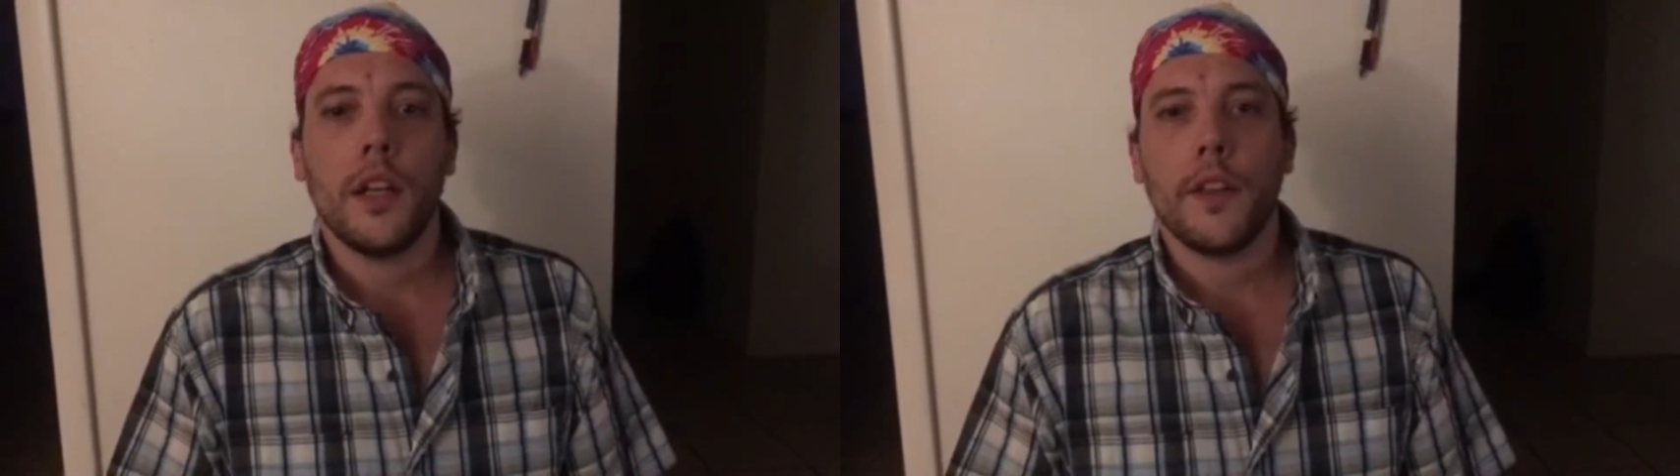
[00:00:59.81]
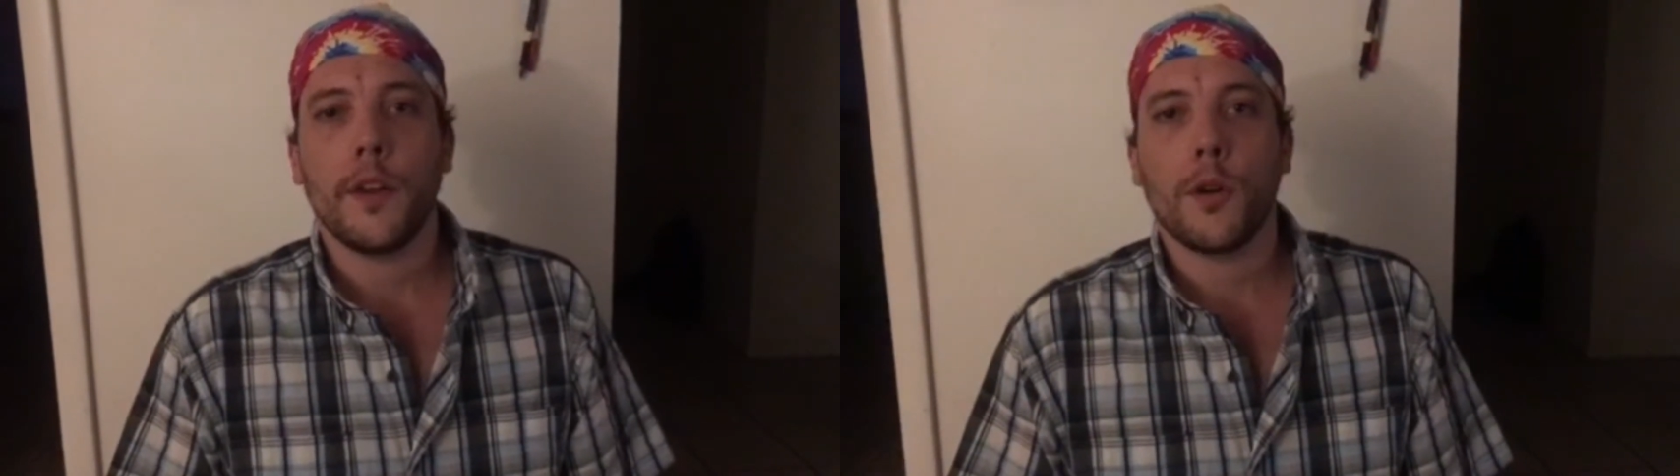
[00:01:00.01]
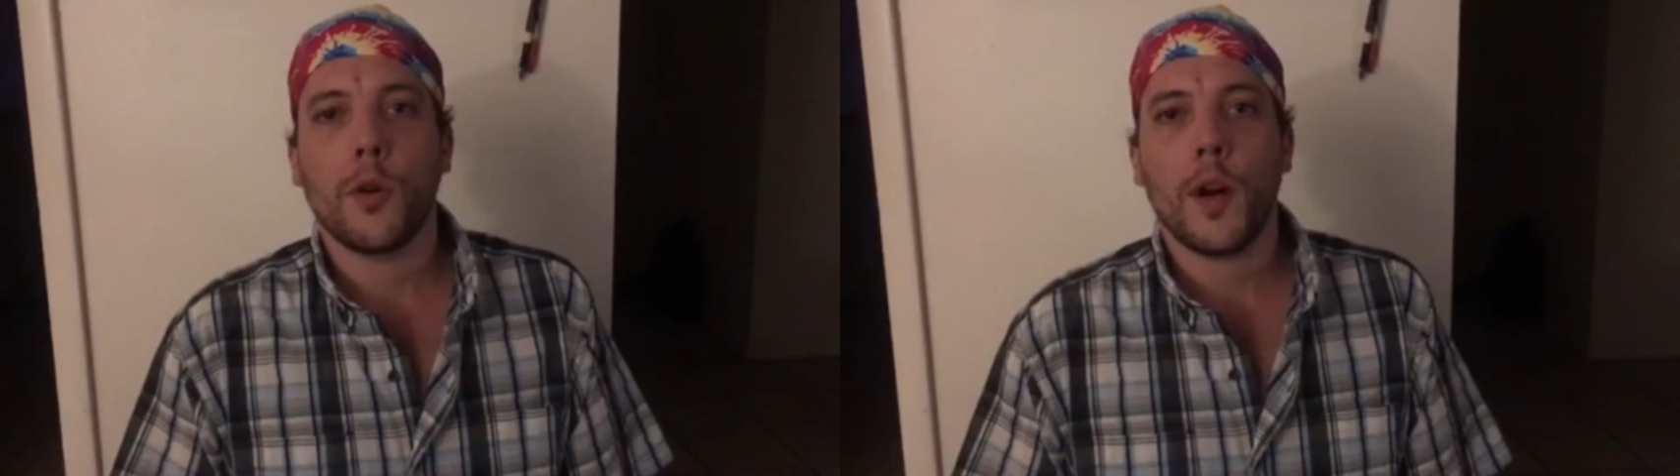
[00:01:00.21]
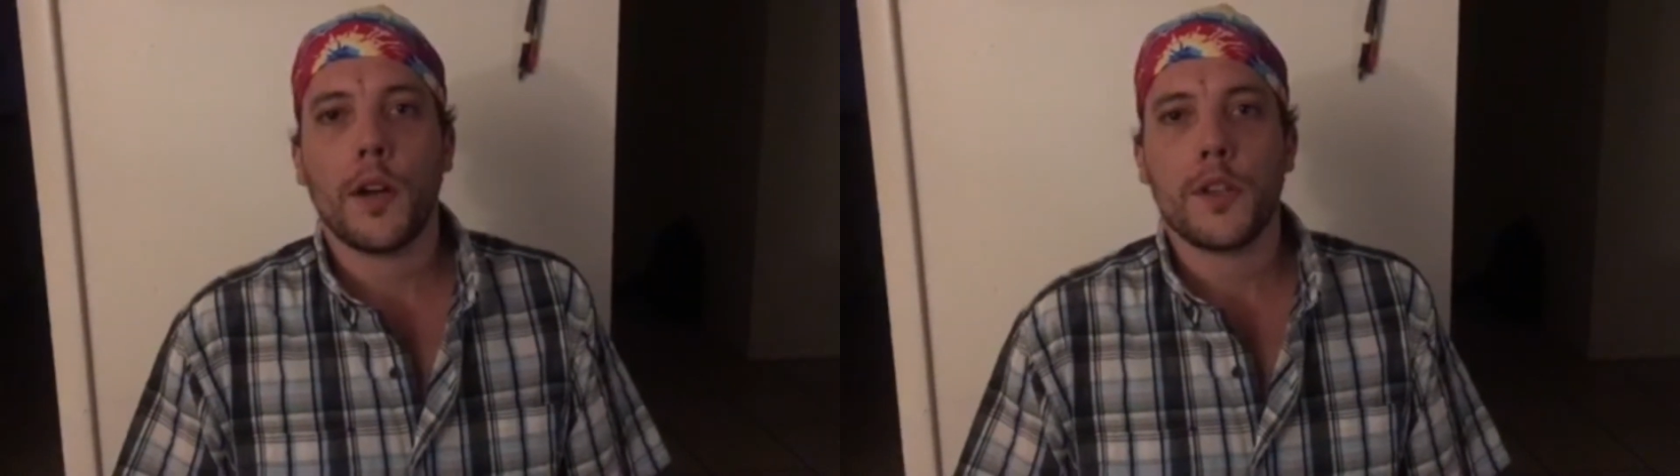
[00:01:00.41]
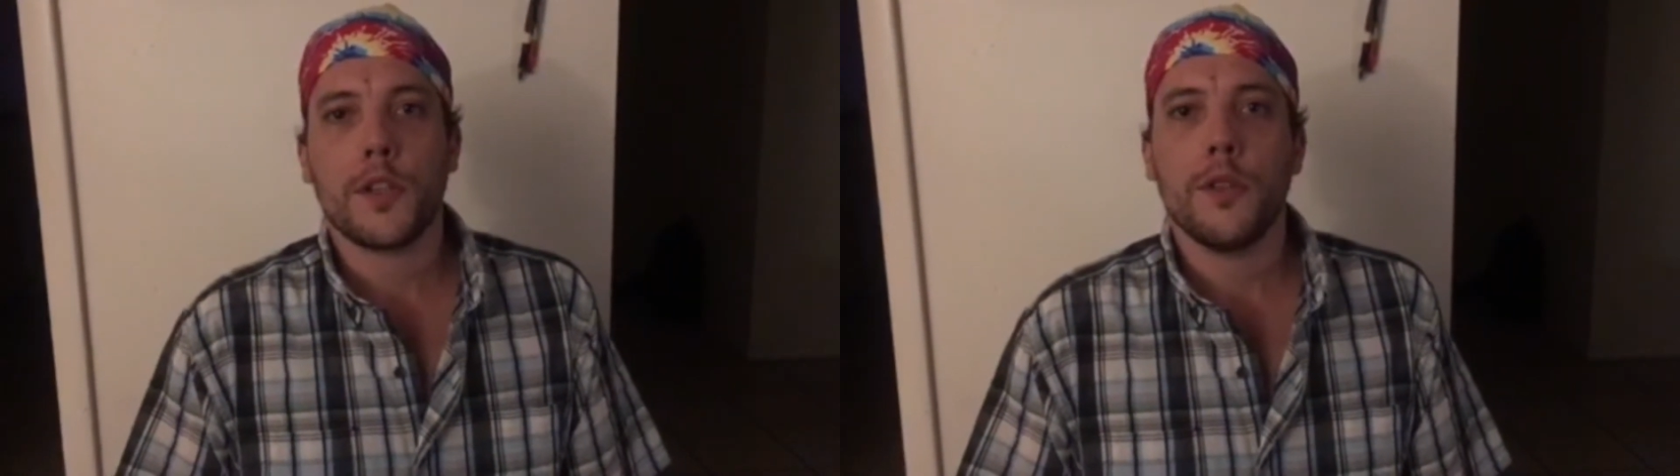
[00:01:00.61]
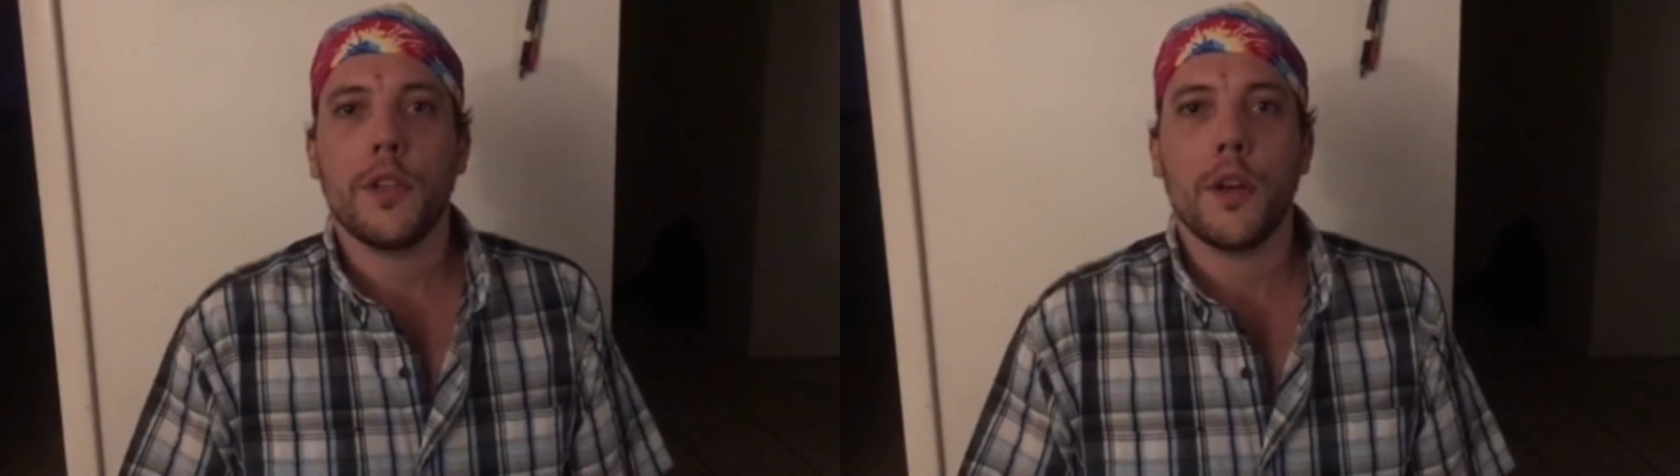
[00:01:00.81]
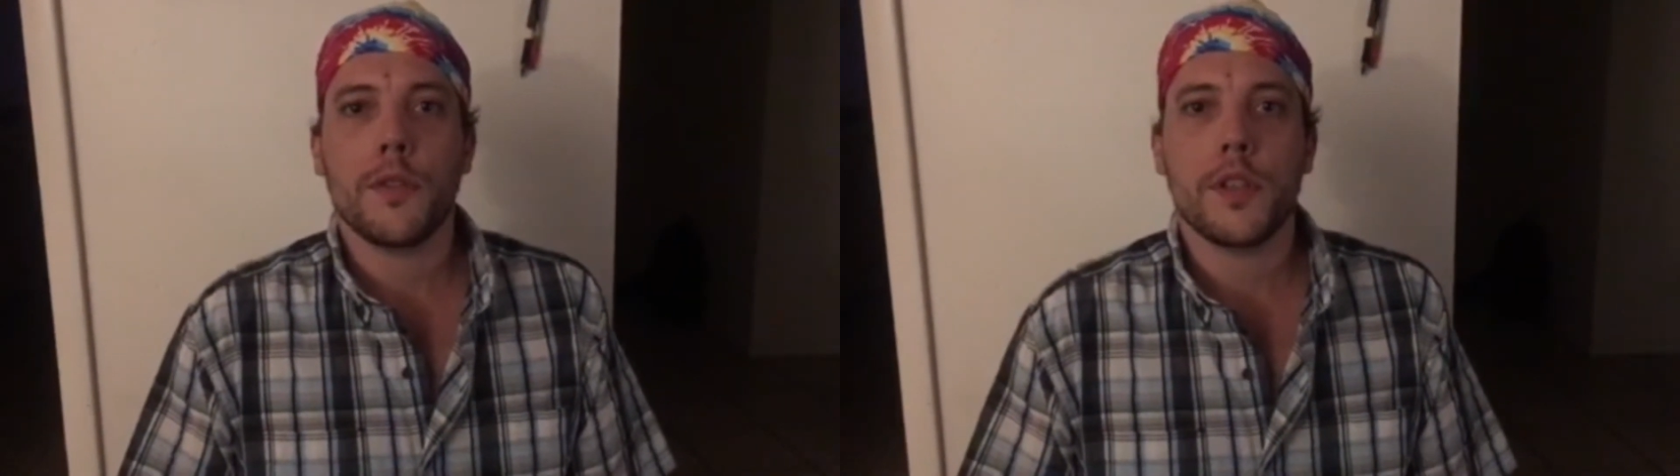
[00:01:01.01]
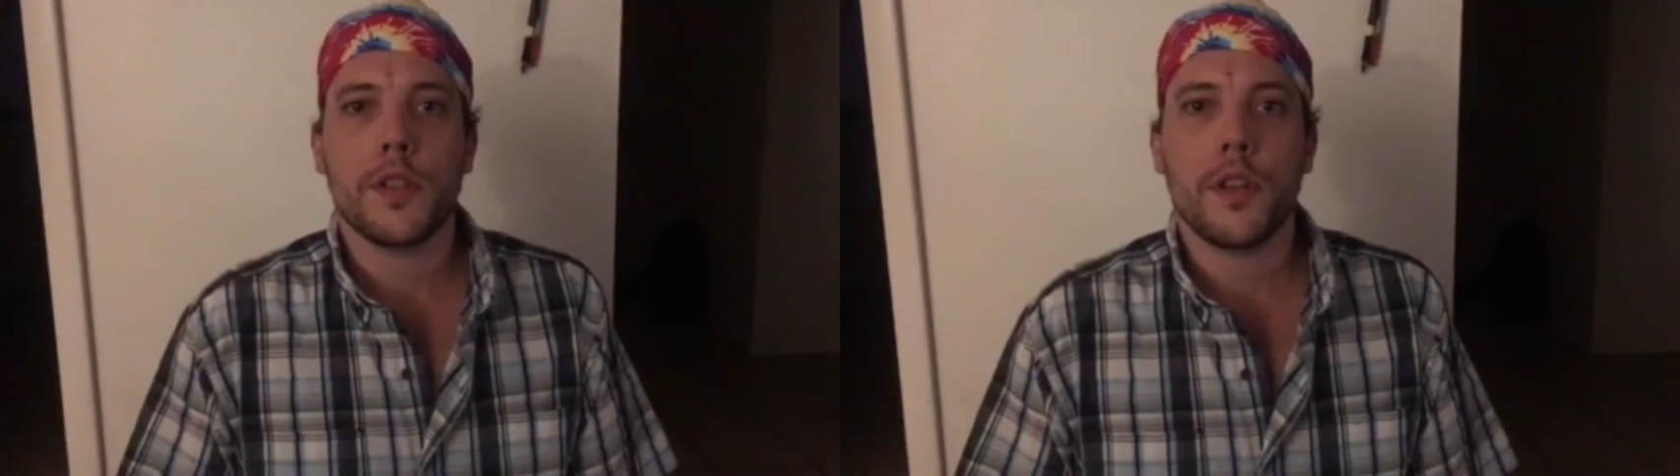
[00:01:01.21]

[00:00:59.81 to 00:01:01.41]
that requires 2 doses